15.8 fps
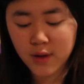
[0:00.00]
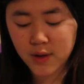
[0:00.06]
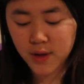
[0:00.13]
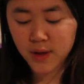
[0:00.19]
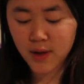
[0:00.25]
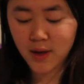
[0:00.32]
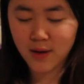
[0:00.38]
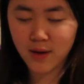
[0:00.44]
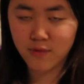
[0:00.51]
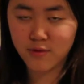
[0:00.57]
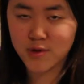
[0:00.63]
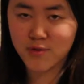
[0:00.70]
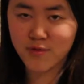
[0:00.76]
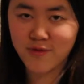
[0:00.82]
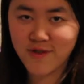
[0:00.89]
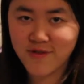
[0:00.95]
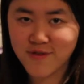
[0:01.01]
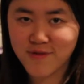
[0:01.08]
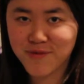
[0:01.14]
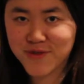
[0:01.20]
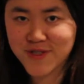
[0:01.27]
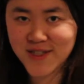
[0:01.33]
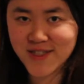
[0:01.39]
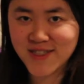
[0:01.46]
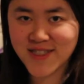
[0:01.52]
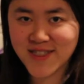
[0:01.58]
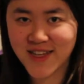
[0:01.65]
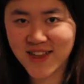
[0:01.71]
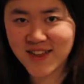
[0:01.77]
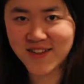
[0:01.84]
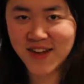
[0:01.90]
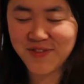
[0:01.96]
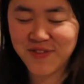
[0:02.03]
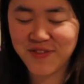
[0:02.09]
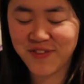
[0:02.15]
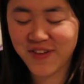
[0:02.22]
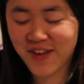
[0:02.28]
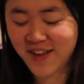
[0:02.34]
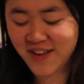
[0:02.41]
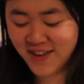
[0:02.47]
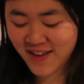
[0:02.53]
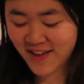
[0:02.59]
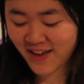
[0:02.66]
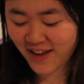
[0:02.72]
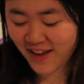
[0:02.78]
and then there was fifty percent sale on everything.